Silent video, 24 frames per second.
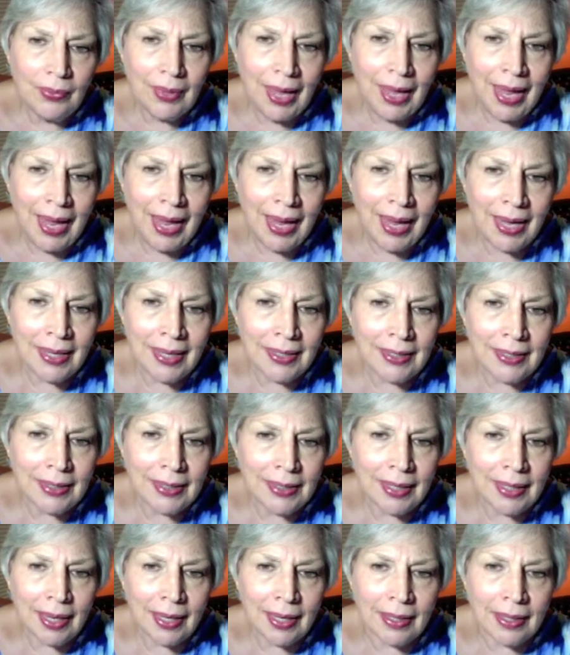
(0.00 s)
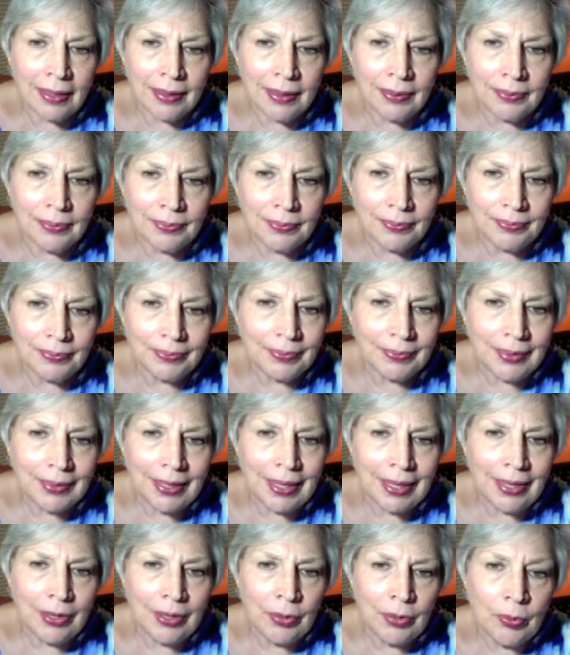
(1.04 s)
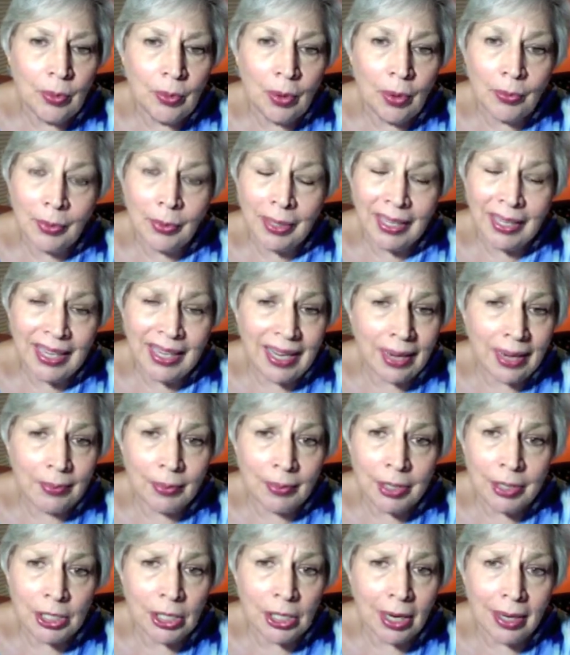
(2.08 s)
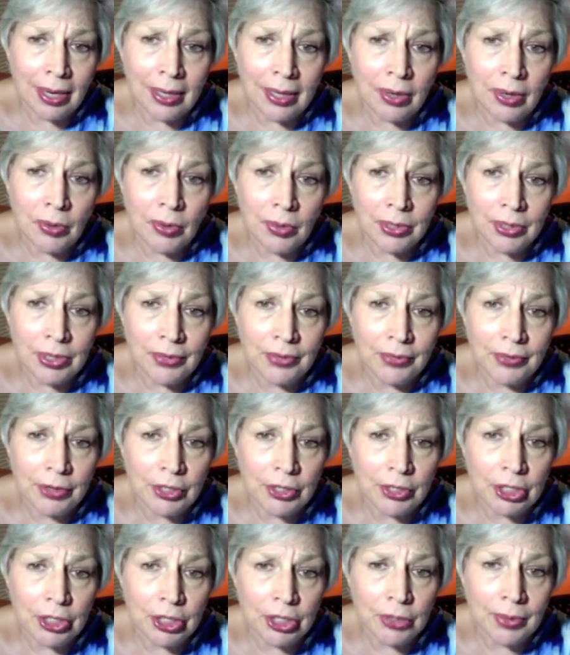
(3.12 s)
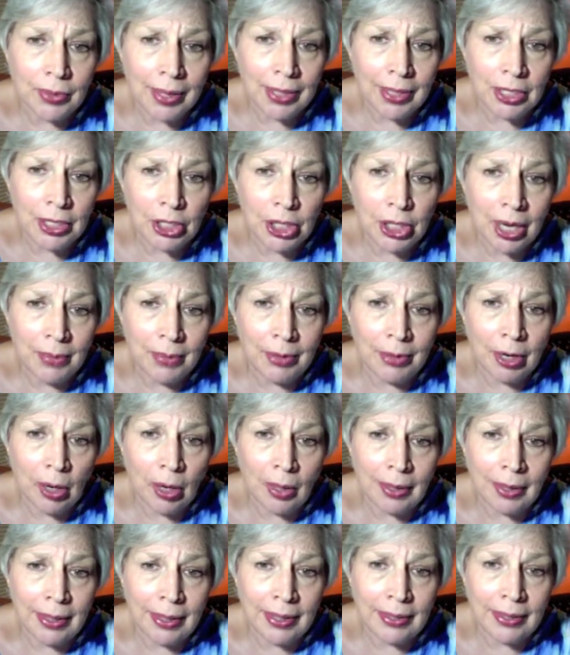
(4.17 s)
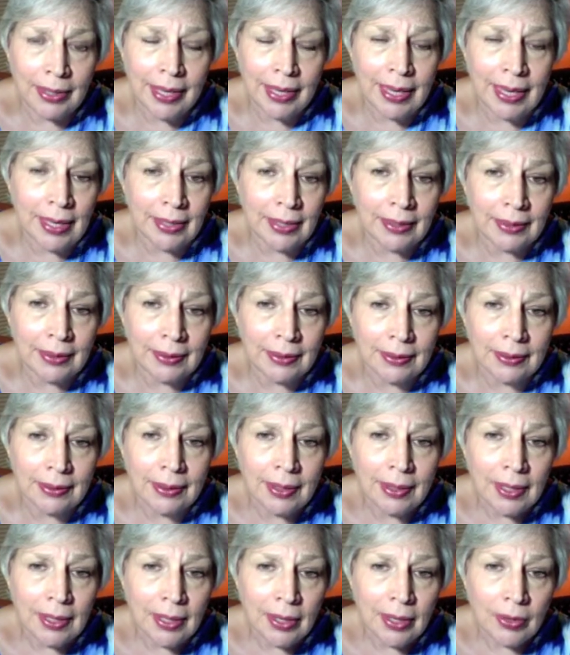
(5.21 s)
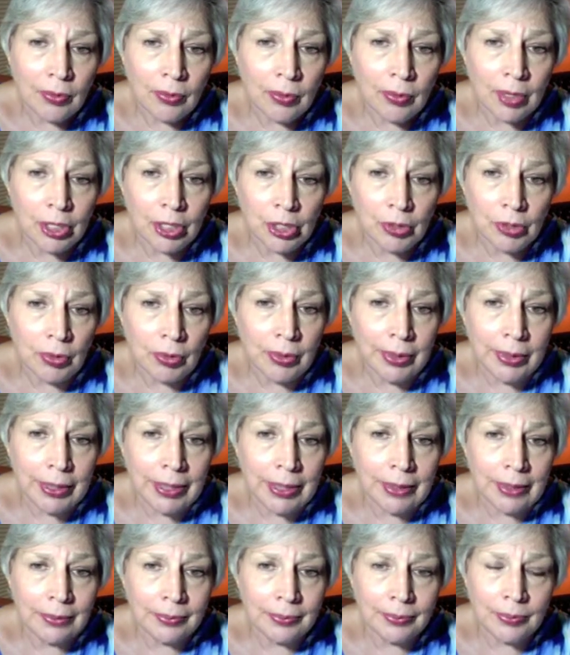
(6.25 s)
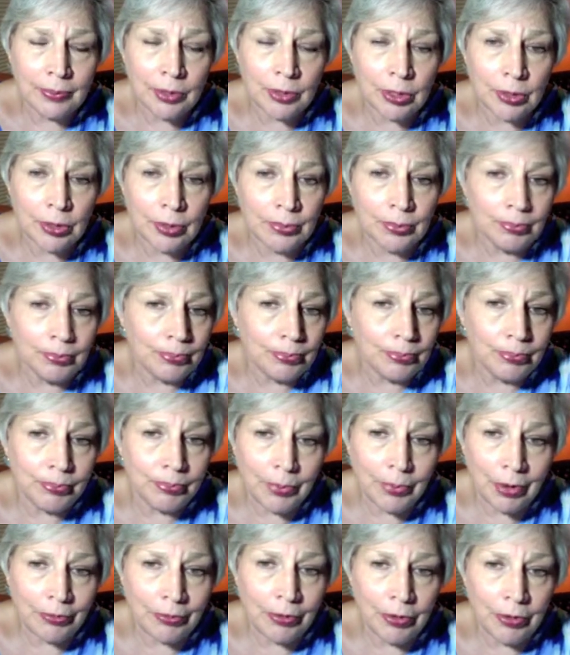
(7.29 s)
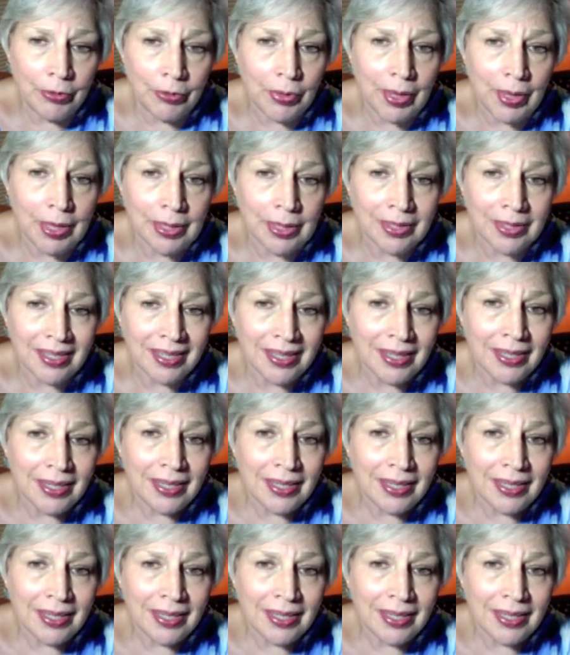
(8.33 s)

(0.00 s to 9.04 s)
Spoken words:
And you won't really get much out of the course if you just try to jam it all in at the end and rush through it and do a few things.